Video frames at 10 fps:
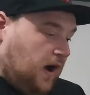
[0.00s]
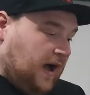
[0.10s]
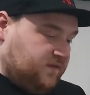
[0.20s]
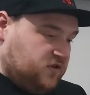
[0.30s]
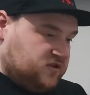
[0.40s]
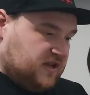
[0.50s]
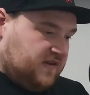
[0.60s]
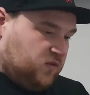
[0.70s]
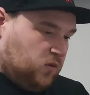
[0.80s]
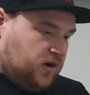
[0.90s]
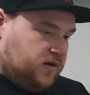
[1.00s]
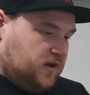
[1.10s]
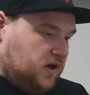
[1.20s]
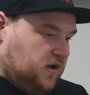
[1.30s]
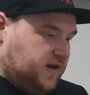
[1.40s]
I have used the leather one.
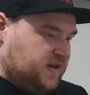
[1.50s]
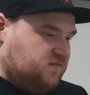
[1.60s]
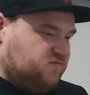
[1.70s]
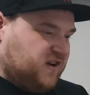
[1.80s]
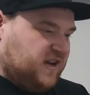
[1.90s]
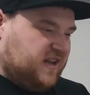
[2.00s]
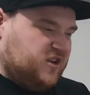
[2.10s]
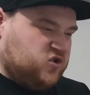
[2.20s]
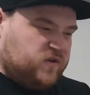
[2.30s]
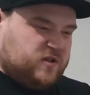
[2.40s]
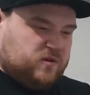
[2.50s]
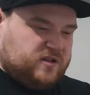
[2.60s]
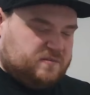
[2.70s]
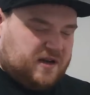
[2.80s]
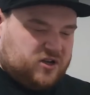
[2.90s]
I didn't really enjoy this one
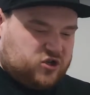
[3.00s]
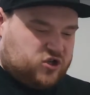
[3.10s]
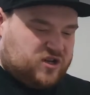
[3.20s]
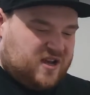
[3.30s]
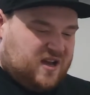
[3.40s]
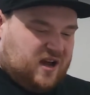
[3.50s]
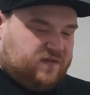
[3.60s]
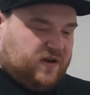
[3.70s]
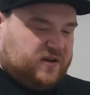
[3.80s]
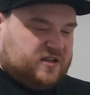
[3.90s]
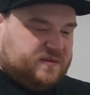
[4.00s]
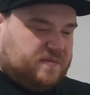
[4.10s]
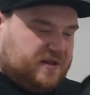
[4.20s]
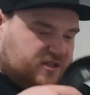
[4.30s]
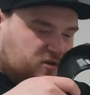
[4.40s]
as much. I found it to be a
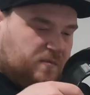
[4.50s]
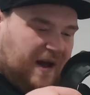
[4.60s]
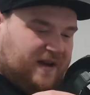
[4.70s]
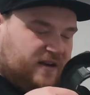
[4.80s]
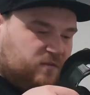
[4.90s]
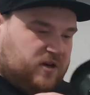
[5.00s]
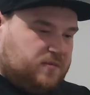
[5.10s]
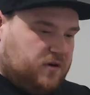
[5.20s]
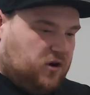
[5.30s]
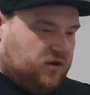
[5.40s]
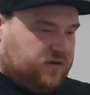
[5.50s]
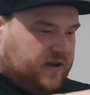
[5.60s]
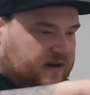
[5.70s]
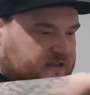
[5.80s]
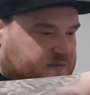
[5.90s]
bit too padded when you put it on,
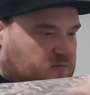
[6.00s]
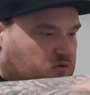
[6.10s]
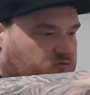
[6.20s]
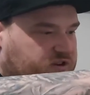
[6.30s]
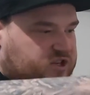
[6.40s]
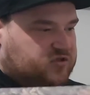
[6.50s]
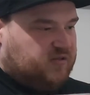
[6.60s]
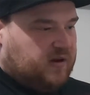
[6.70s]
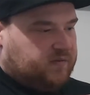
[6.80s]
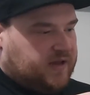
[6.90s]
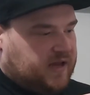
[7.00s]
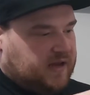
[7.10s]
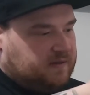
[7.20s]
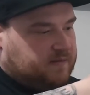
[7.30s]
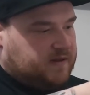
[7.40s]
and it's a bit more rigid around
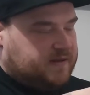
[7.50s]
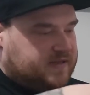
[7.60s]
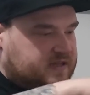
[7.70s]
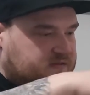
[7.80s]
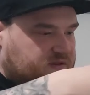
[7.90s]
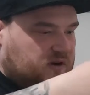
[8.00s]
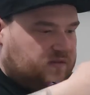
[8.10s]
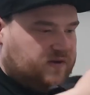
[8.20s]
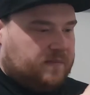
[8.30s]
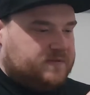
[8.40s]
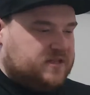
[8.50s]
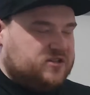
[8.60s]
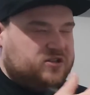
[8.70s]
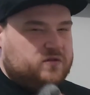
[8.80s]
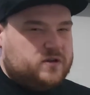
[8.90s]
here in the sense it kind of comes in
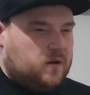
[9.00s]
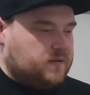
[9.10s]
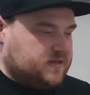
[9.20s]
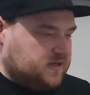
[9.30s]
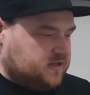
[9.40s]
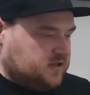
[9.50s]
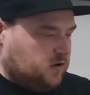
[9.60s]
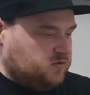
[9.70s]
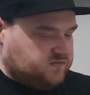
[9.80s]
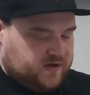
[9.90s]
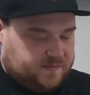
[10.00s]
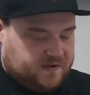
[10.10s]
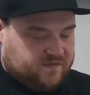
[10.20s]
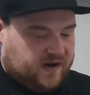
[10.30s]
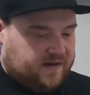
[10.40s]
so you notice it. So I wasn't really a
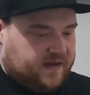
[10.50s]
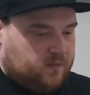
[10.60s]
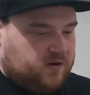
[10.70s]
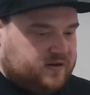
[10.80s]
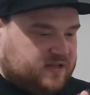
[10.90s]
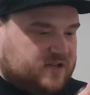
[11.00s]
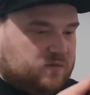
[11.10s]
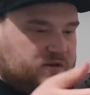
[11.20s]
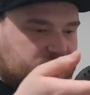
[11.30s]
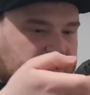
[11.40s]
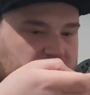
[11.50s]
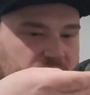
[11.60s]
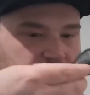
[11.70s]
big fan of that, whereas these ones, it kind